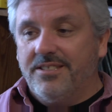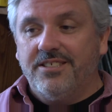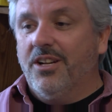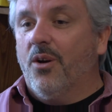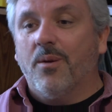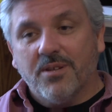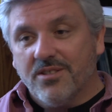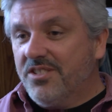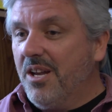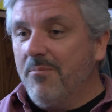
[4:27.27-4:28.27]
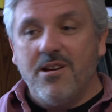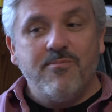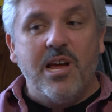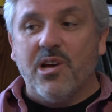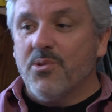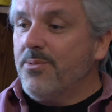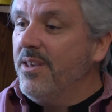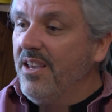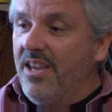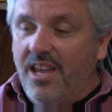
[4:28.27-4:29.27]
I'm going to shut my mouth
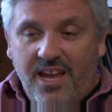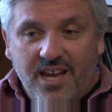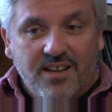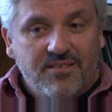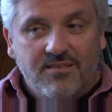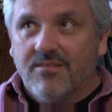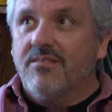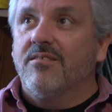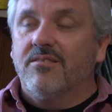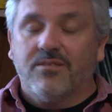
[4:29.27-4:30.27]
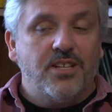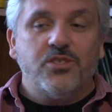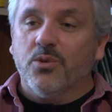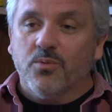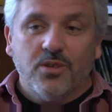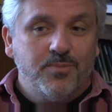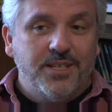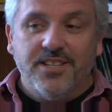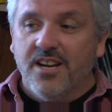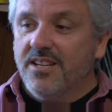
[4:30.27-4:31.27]
and let your will
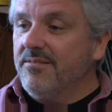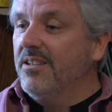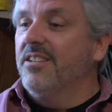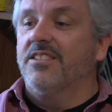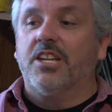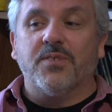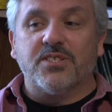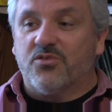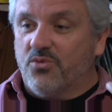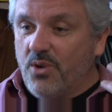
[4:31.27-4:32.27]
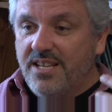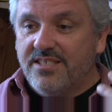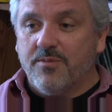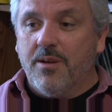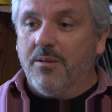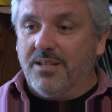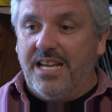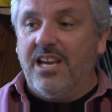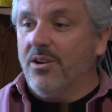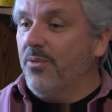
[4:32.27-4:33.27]
be done. Give us grace to be able
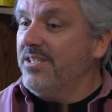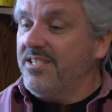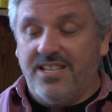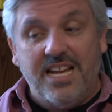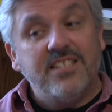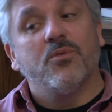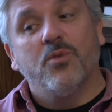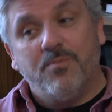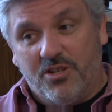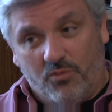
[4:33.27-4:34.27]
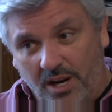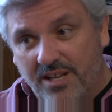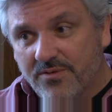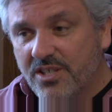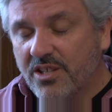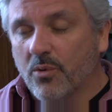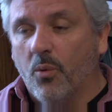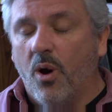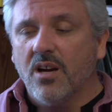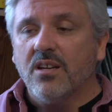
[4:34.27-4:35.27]
to handle this. And yes, it would be great if she could
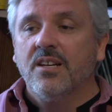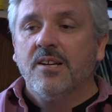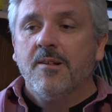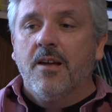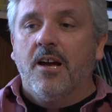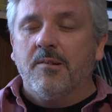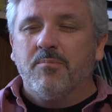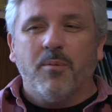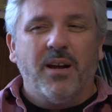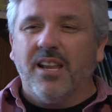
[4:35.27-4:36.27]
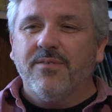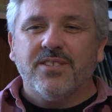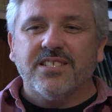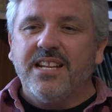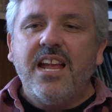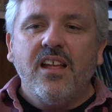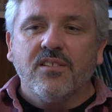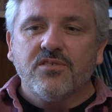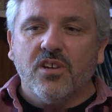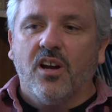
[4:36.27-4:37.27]
walk, but my life doesn't
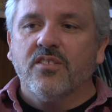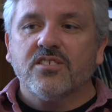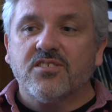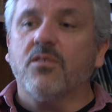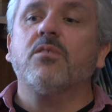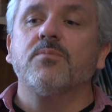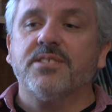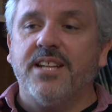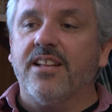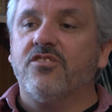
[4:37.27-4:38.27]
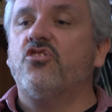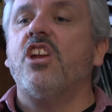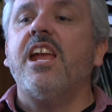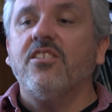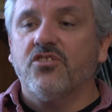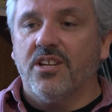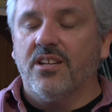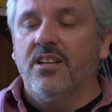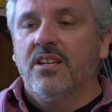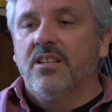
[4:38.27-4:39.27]
hinge on the circumstance
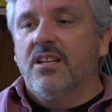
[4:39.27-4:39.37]
changing.